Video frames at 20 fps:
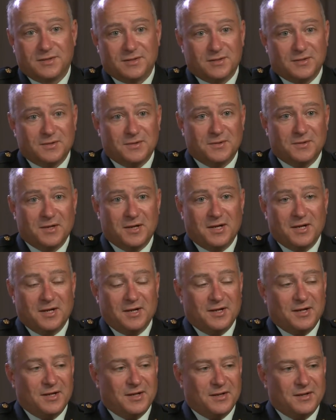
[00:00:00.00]
So
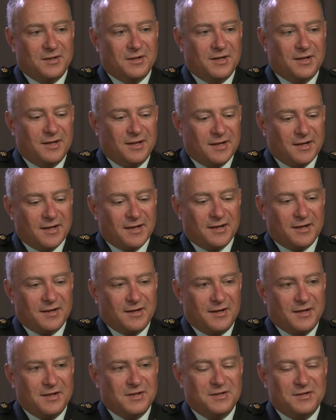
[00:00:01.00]

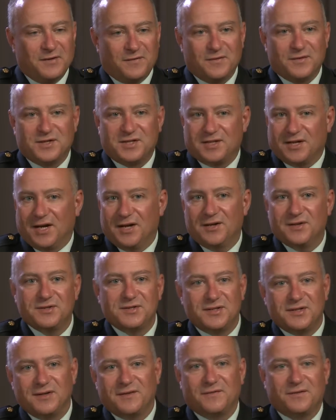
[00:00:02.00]
they different
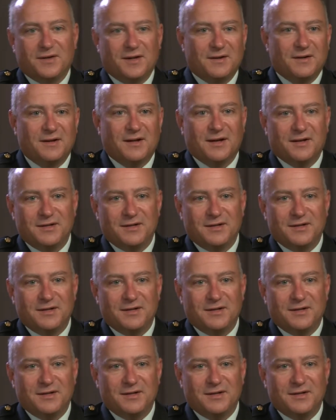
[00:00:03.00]
styles and different